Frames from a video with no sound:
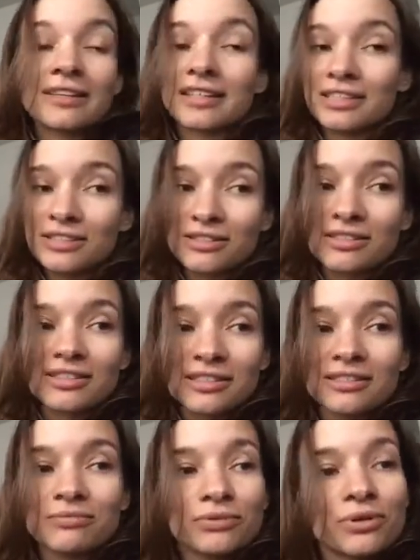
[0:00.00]

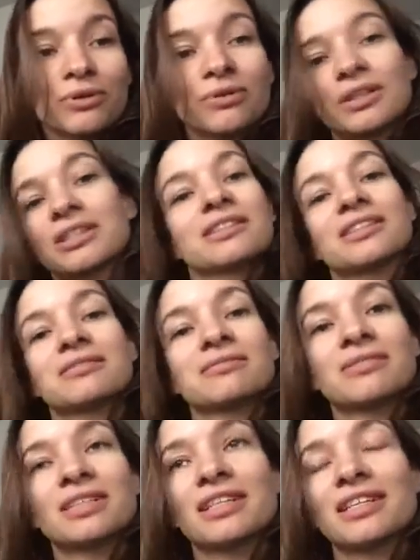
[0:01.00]
is a rule, and
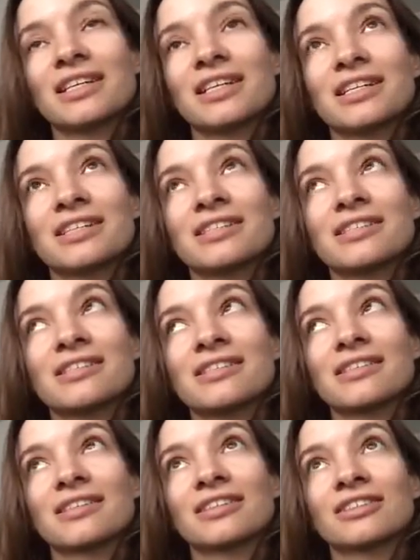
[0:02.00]
is
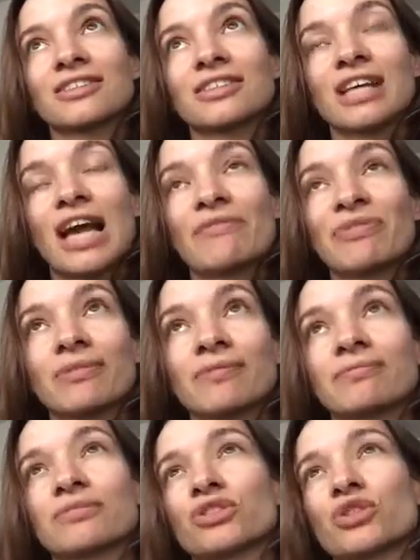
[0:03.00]
doesn't have
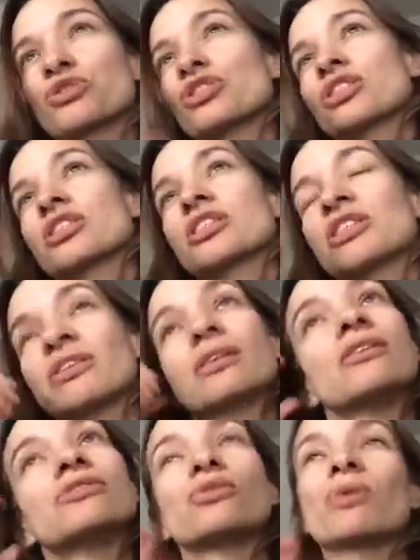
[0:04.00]
to
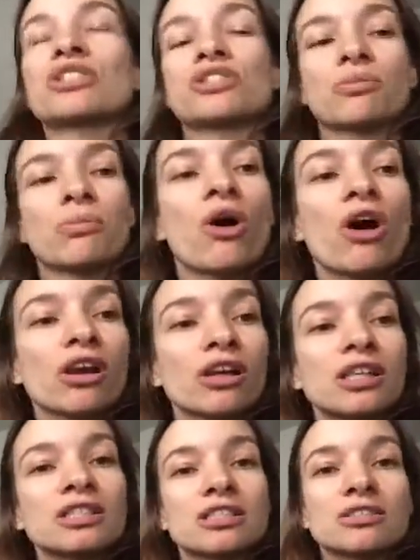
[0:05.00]
watch the
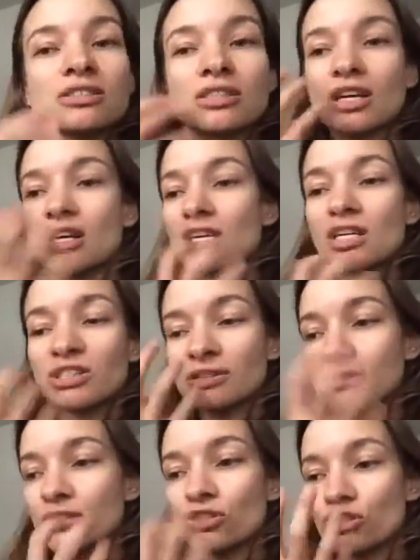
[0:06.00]
molars.
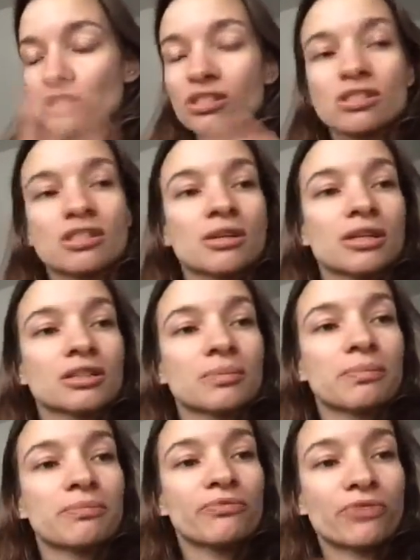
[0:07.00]
It's just the
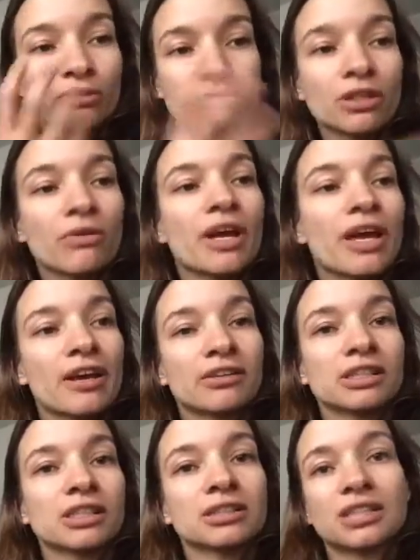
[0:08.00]
frontal
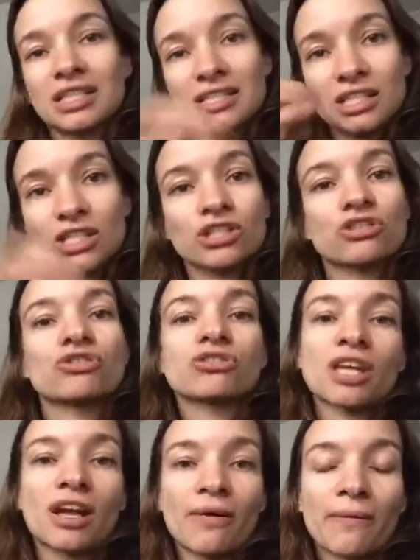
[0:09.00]
area that is easy to
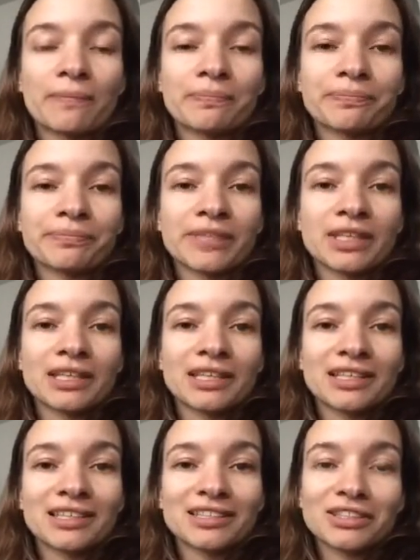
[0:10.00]
tell.
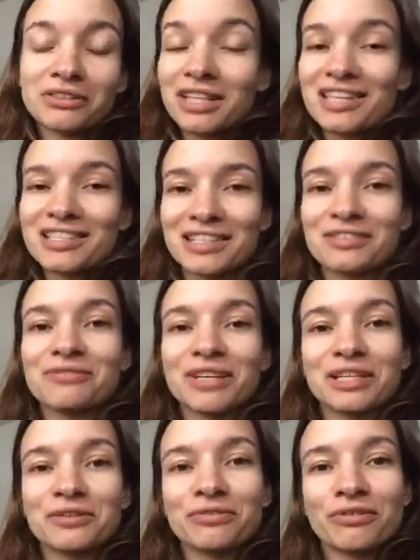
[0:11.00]
So that's it.
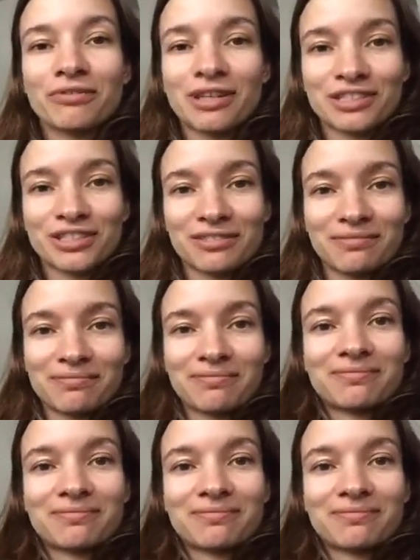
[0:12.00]
Thank you for watching.